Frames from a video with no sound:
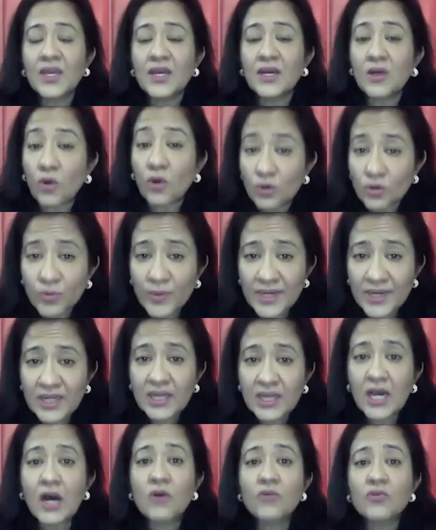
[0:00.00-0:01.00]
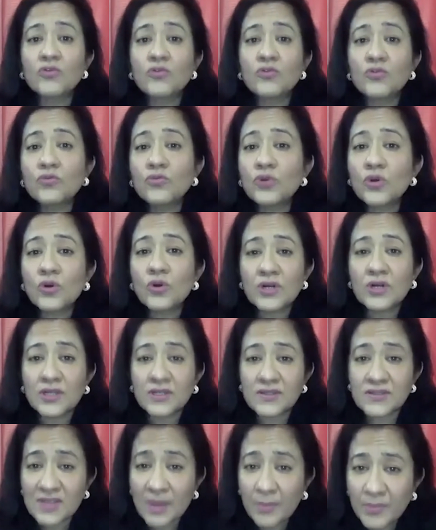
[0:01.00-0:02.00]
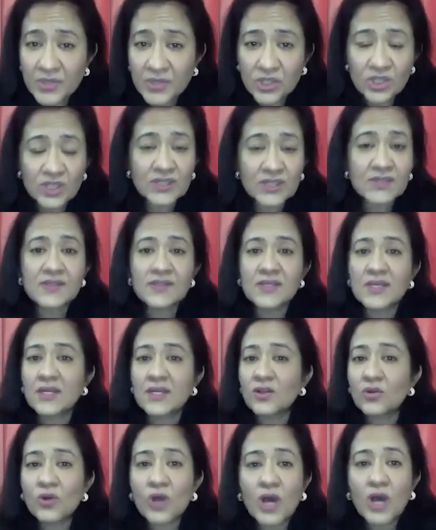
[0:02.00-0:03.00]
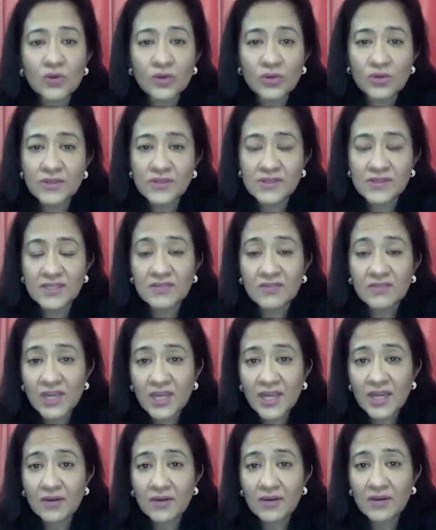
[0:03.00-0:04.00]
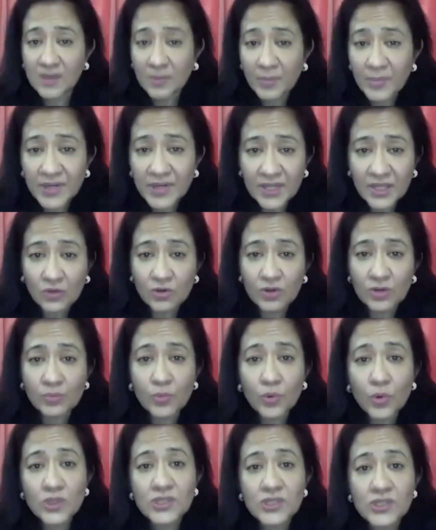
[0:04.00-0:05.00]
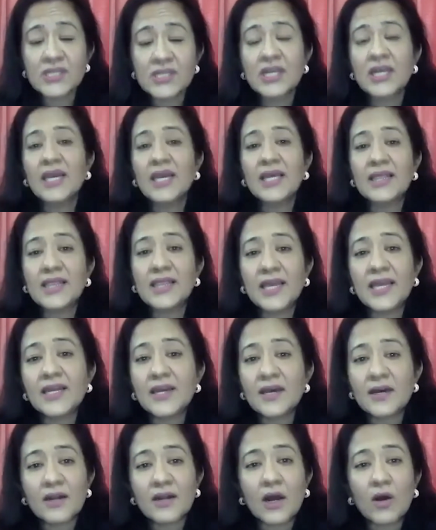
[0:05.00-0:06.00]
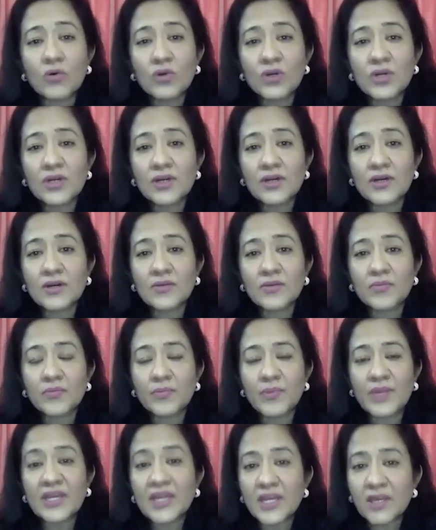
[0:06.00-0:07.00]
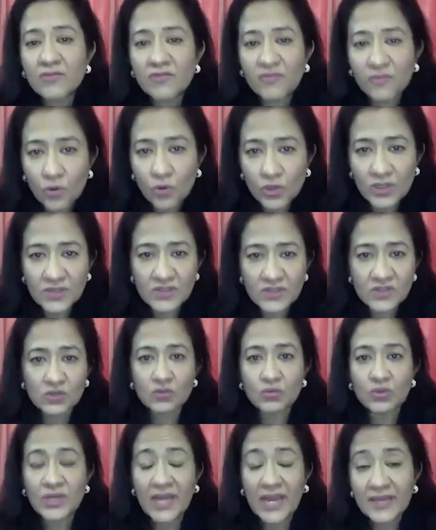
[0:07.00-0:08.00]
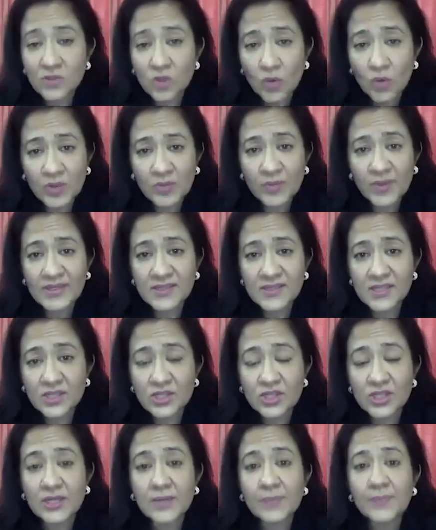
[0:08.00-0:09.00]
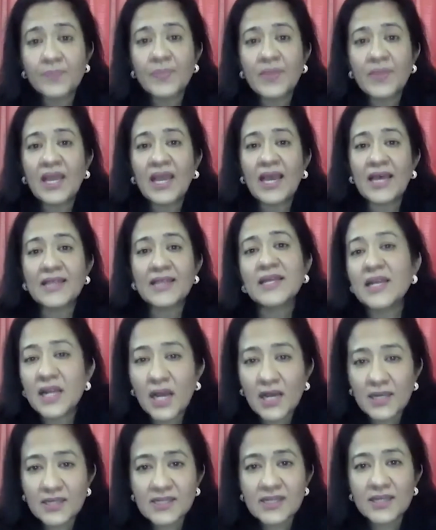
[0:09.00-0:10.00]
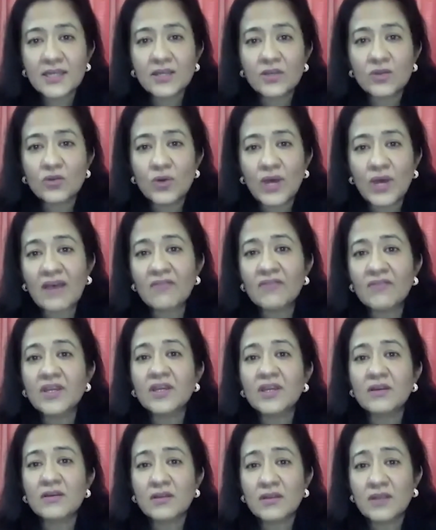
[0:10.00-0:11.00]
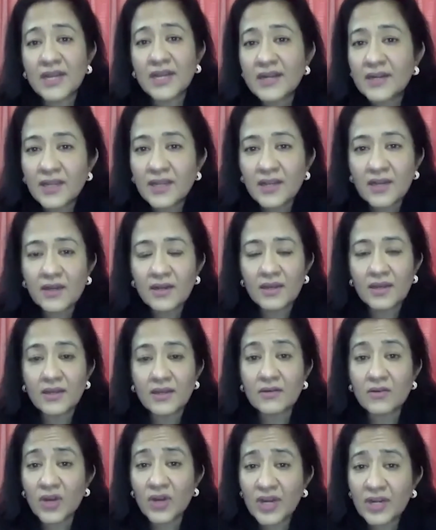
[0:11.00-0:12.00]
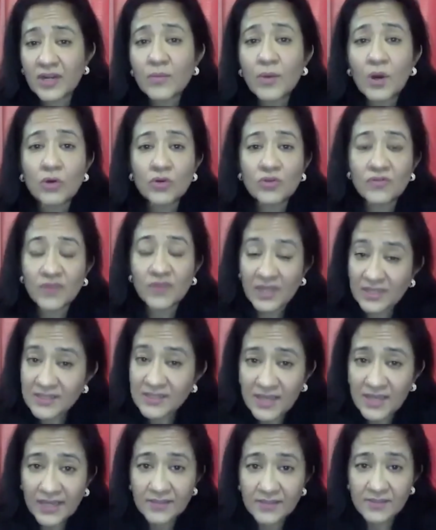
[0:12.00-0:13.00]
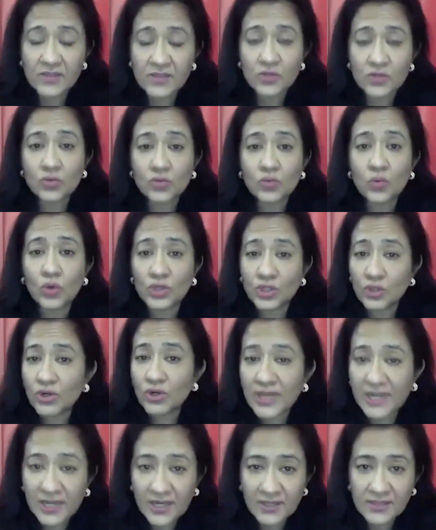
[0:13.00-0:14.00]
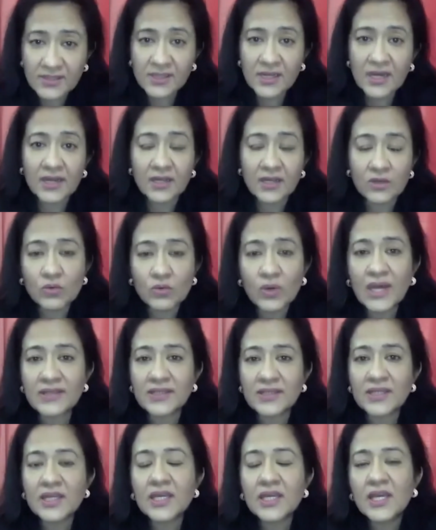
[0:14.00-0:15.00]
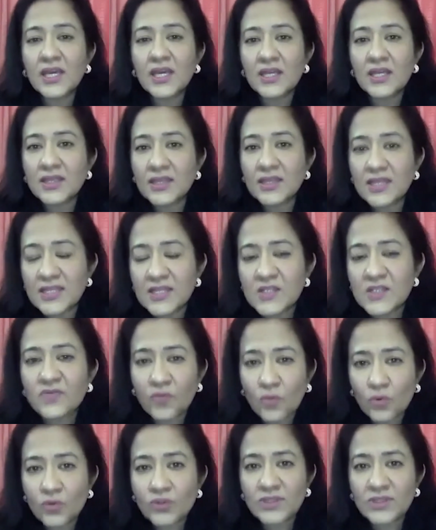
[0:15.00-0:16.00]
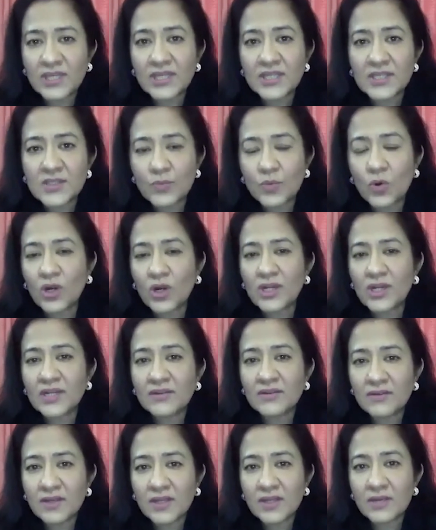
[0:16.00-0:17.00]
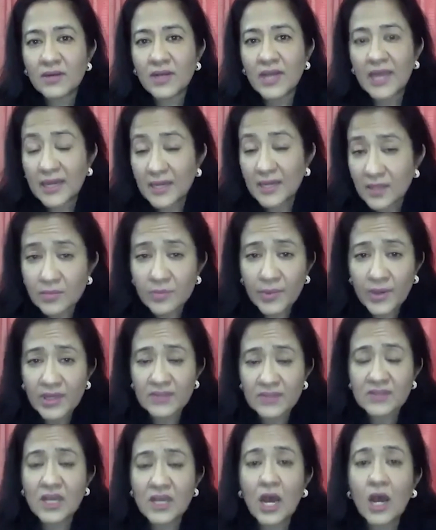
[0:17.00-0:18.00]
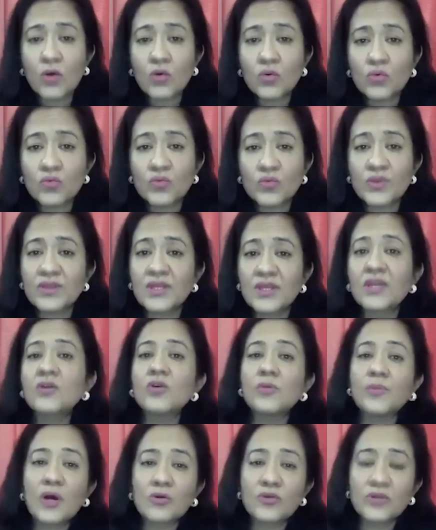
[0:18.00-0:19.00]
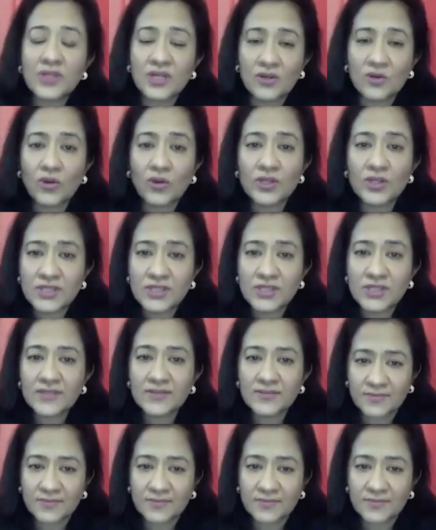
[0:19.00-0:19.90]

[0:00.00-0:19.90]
automating how you do your submissions, and how you're receiving and submitting your reports, then around bringing focus to tax optimization, and then lastly, having great deal and great amount of insights into what your data is telling you. I think these four things broadly encompass how we think about technology.